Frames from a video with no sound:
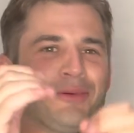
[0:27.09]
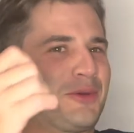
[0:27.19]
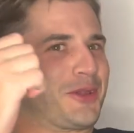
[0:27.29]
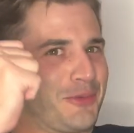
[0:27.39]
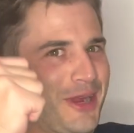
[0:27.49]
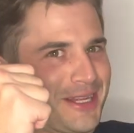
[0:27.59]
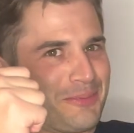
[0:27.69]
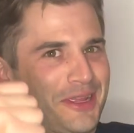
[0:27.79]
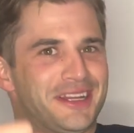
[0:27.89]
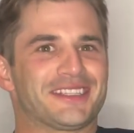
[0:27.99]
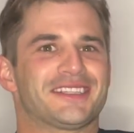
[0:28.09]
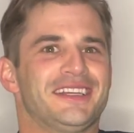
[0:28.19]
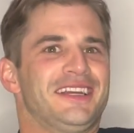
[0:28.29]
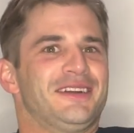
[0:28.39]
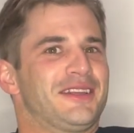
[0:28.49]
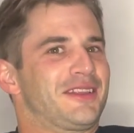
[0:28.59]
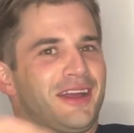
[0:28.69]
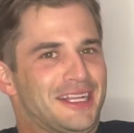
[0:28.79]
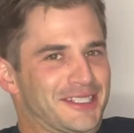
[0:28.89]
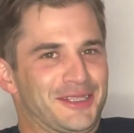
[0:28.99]
with an erect penis,
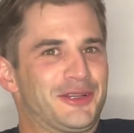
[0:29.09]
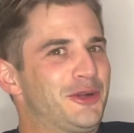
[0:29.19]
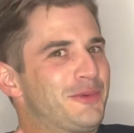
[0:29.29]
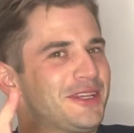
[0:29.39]
lots of lube,